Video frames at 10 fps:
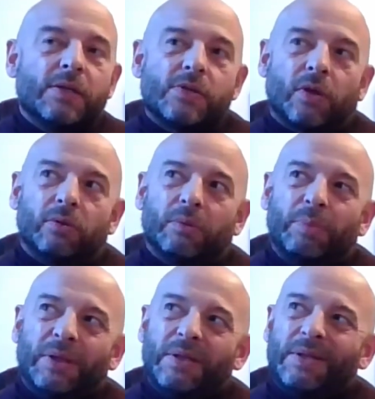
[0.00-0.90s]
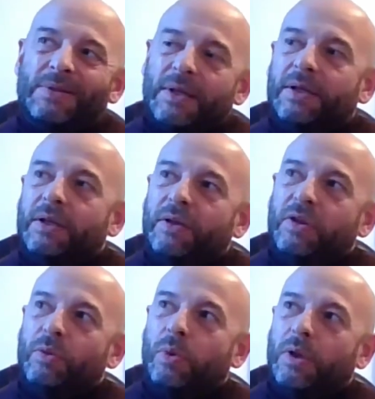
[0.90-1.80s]
So, but if
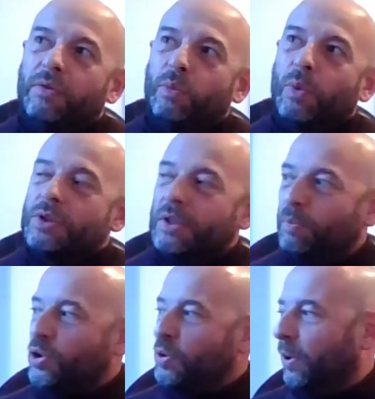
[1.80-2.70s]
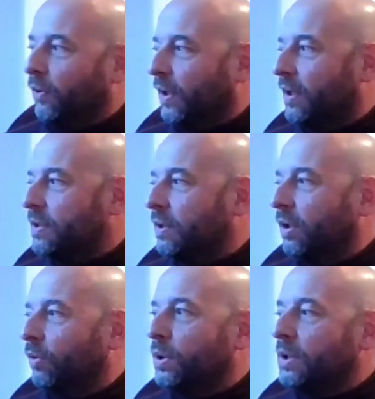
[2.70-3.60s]
you wanted to push me on that,
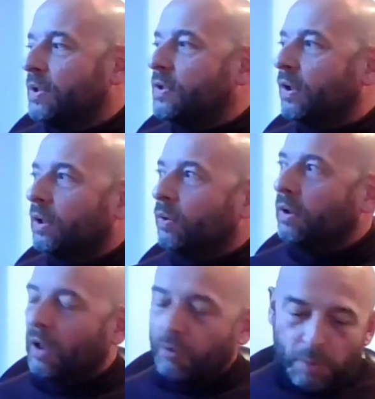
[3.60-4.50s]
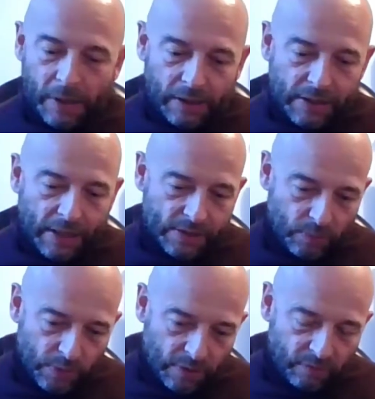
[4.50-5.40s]
we did a study. Rebecca
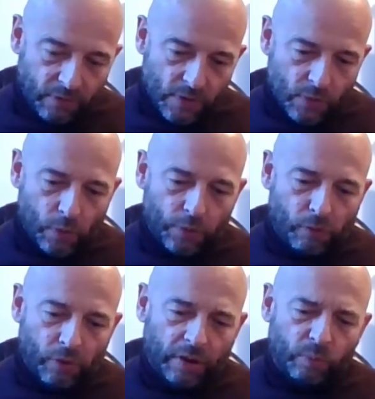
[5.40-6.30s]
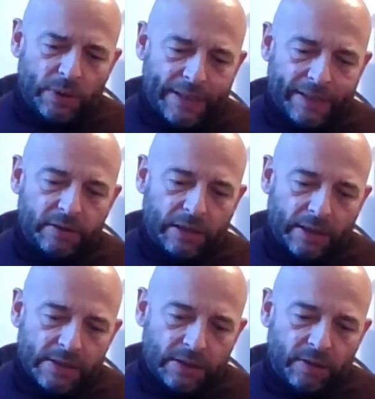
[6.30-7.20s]
Nixon was the first author on it, and we
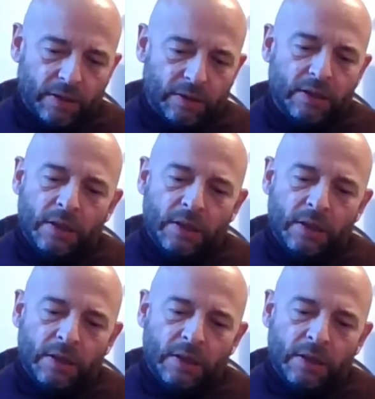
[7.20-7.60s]
calculated that